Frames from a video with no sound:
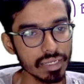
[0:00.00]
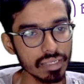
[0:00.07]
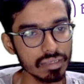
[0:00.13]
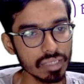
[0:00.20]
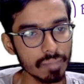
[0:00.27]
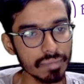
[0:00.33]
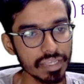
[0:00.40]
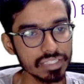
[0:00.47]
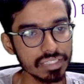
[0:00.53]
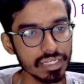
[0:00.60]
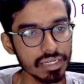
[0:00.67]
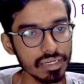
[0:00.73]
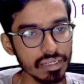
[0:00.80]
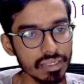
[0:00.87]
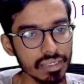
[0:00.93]

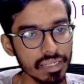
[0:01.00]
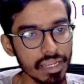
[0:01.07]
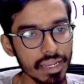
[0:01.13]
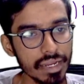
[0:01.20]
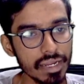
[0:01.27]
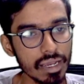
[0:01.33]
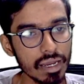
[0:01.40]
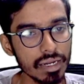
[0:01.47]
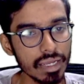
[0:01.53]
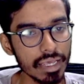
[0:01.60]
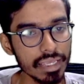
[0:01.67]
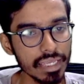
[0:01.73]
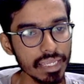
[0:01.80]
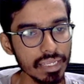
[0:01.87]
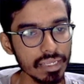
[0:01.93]
summation a dot
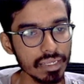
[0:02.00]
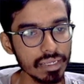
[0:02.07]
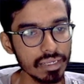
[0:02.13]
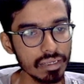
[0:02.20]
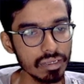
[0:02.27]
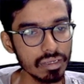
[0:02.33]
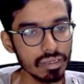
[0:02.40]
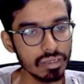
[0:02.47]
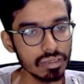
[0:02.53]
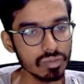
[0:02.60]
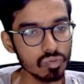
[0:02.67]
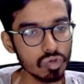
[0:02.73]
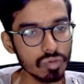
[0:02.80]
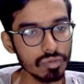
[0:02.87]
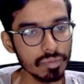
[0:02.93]
I
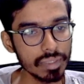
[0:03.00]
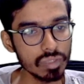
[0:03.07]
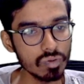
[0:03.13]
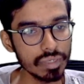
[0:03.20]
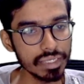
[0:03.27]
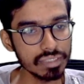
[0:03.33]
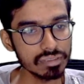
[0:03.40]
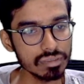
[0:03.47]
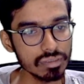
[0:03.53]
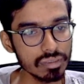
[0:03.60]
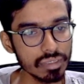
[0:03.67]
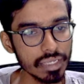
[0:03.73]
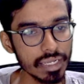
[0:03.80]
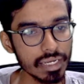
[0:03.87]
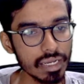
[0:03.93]
dou b by dou x,
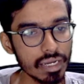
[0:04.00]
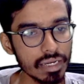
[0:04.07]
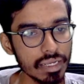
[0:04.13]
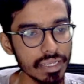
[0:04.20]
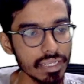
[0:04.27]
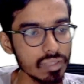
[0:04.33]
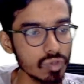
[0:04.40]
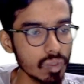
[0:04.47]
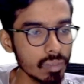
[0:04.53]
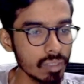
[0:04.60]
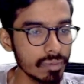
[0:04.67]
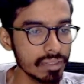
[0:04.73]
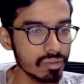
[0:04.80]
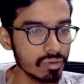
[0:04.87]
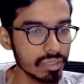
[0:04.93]
a dot I dou b
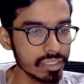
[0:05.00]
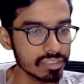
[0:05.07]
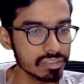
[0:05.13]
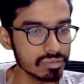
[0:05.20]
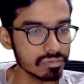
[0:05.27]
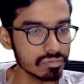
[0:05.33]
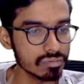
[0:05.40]
by dou x.